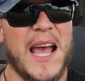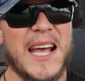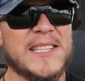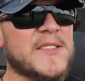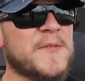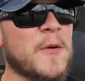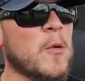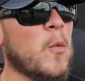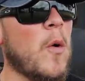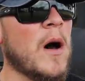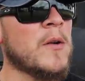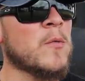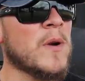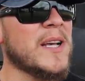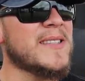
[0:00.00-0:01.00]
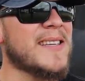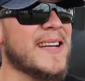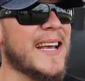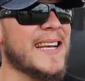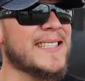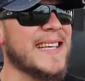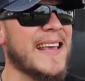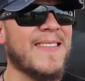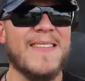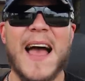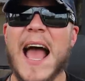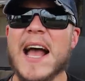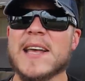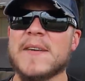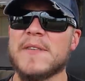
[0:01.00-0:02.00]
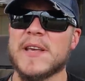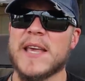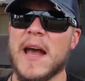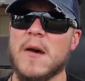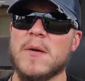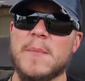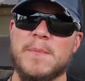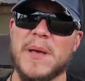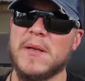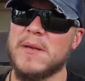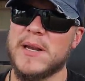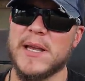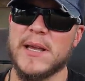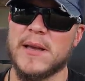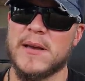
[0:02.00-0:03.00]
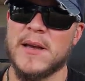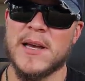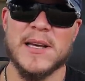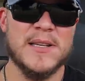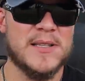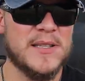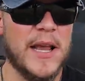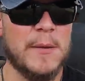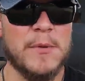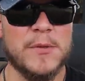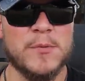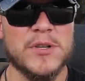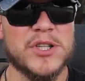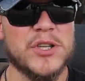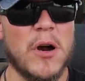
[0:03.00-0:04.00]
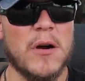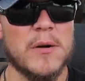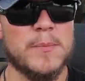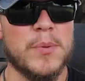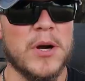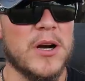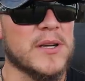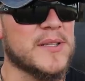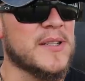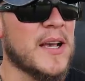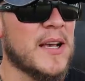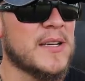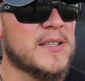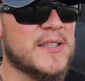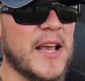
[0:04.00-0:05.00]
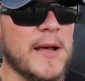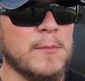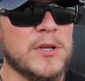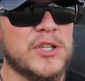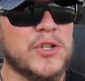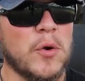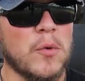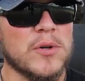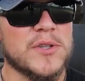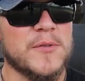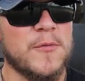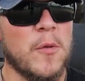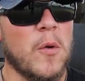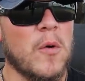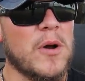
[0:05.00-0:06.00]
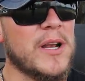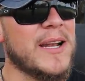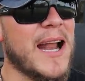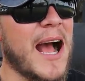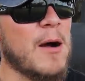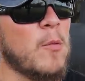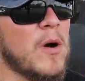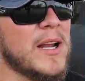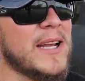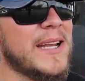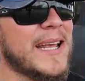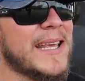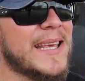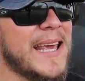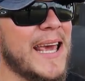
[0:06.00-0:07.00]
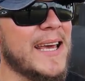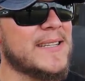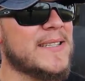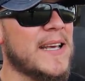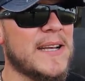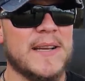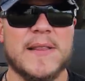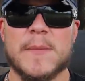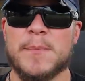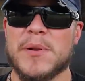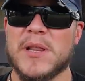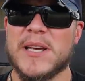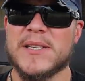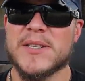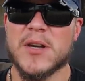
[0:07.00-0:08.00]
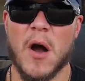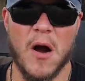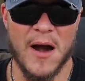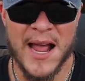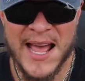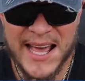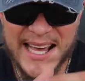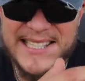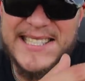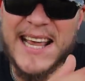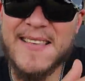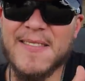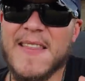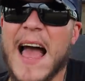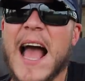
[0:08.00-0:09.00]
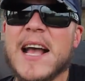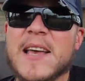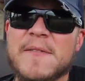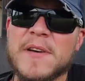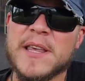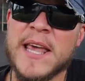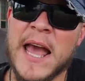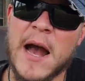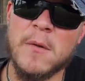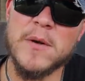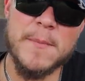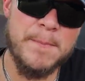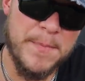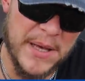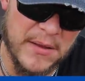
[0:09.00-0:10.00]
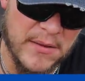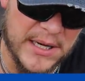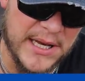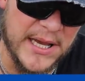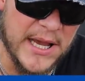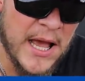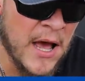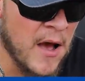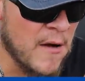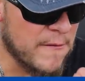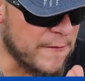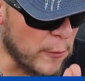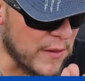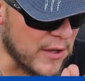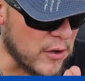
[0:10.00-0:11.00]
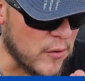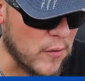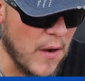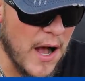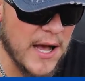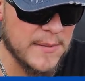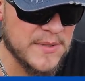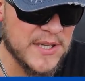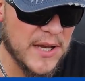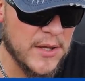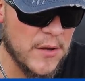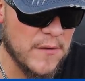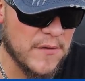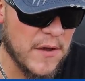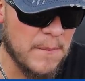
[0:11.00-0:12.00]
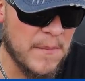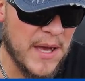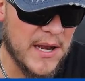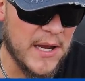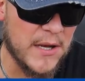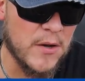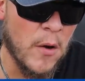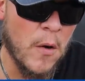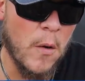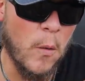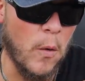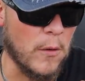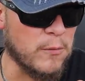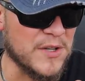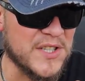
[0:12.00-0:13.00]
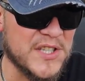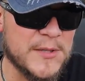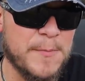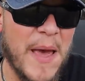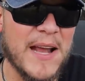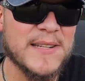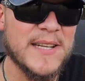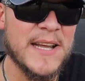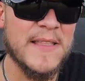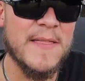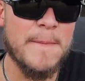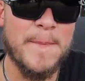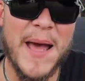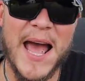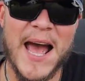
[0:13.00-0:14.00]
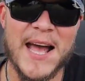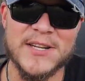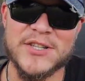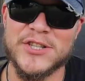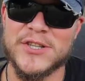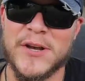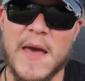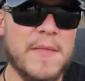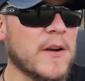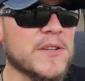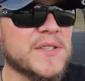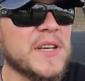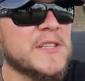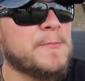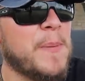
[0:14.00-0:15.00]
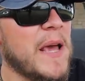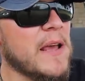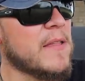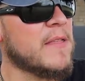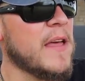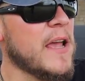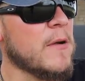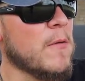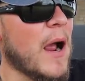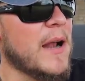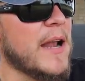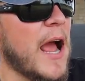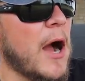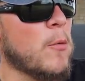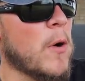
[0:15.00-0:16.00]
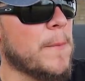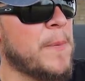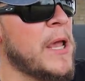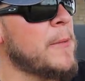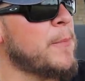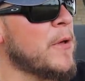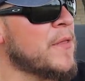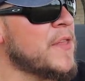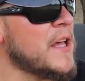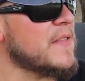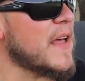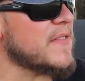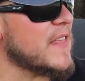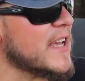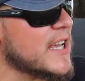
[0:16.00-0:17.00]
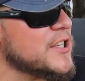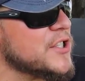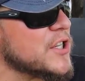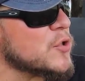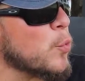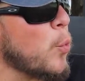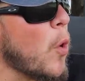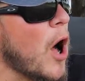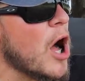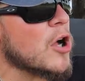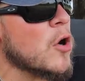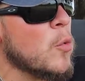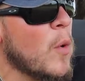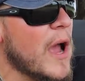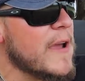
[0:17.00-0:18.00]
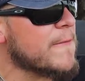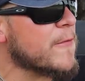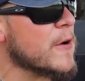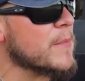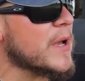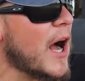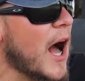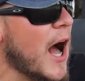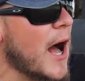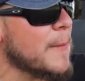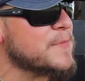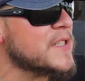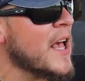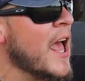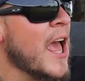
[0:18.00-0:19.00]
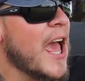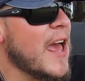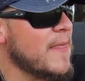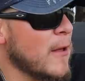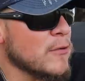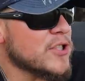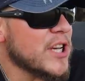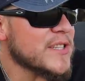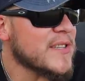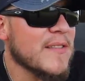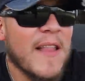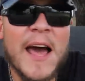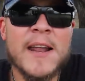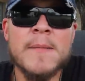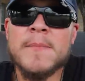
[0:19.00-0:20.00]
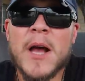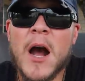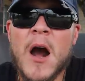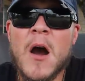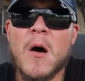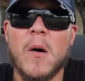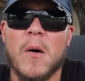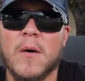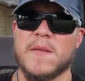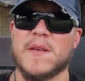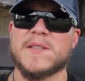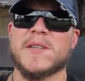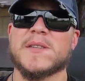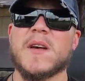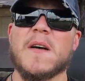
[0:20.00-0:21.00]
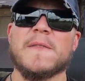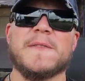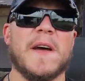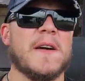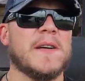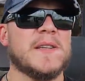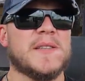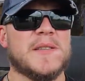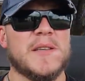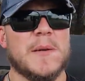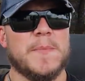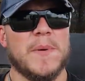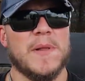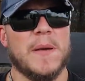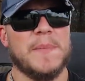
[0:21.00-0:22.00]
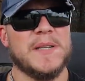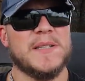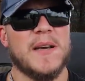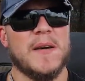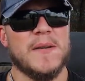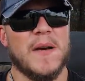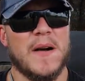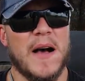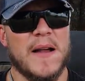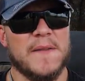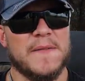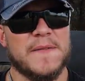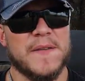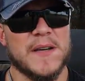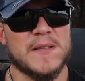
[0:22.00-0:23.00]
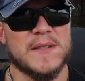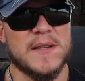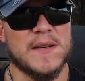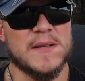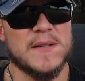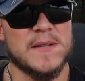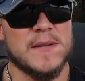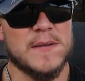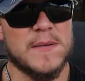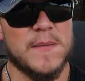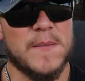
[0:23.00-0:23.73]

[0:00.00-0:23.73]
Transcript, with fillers: It's for one reason. It's a lack of accountability. Same with Rayshard Brooks. Same with George Floyd not wanting to get into the police car. It's a lack of accountability for the crimes that you've committed or respecting the badge. And there's this big thing right now where people think that they can just walk away from cops and they'll just let them go. This is all very simple. Let me tell y'all how to fix this.